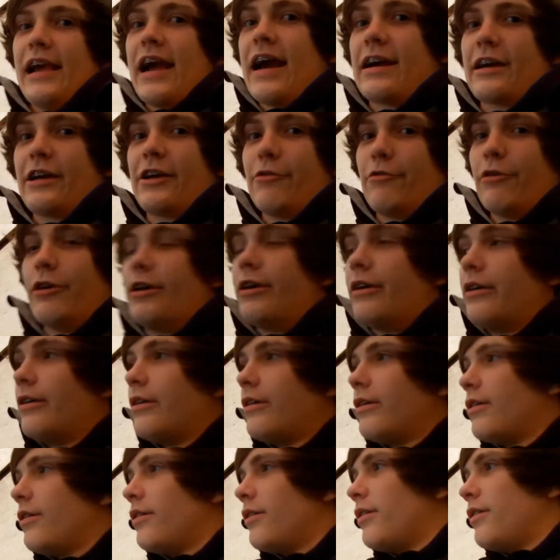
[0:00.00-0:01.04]
accurate.
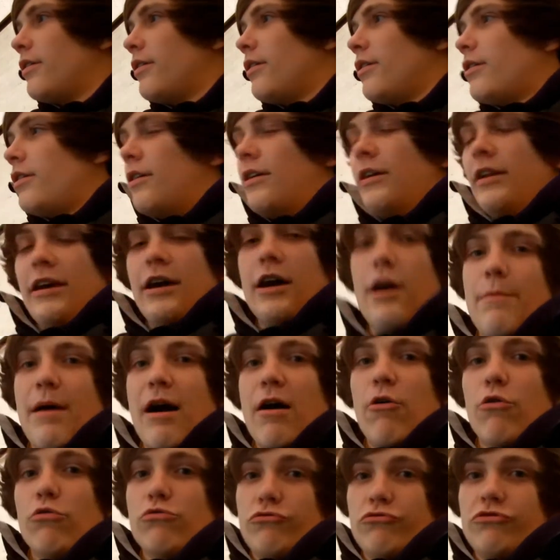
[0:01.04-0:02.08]
And at about
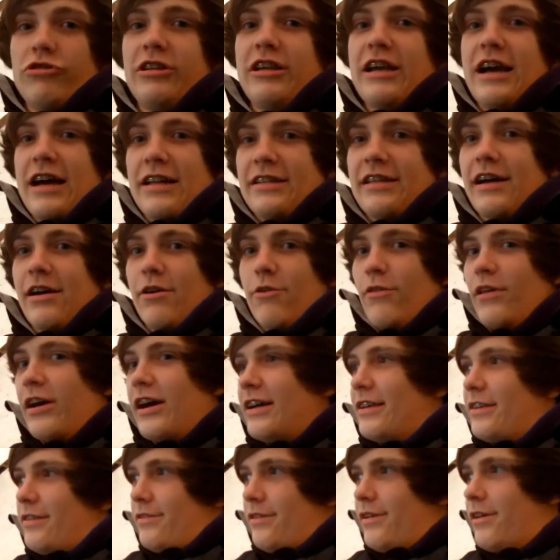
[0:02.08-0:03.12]
a hundred yards out, that
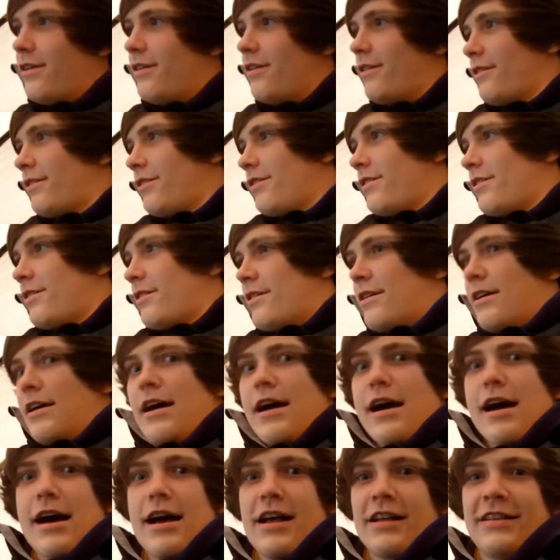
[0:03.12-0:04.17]
is a
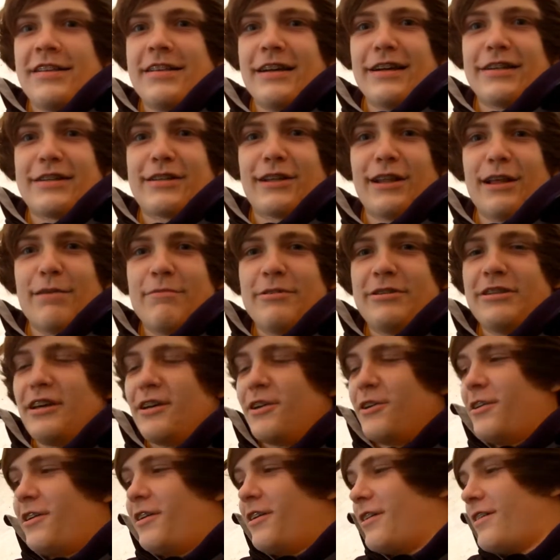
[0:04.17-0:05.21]
hard task, let me tell
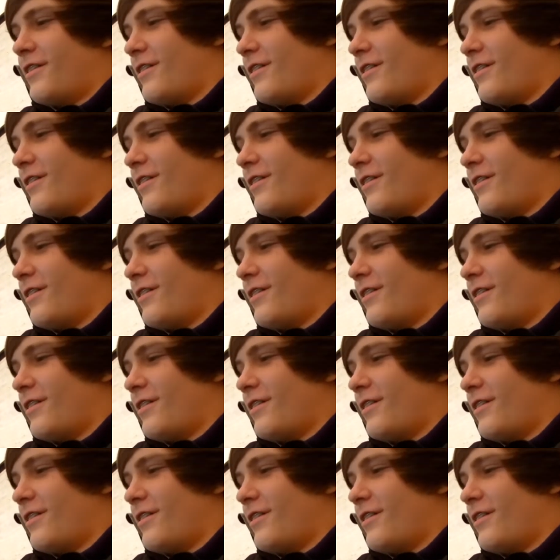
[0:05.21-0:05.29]
you.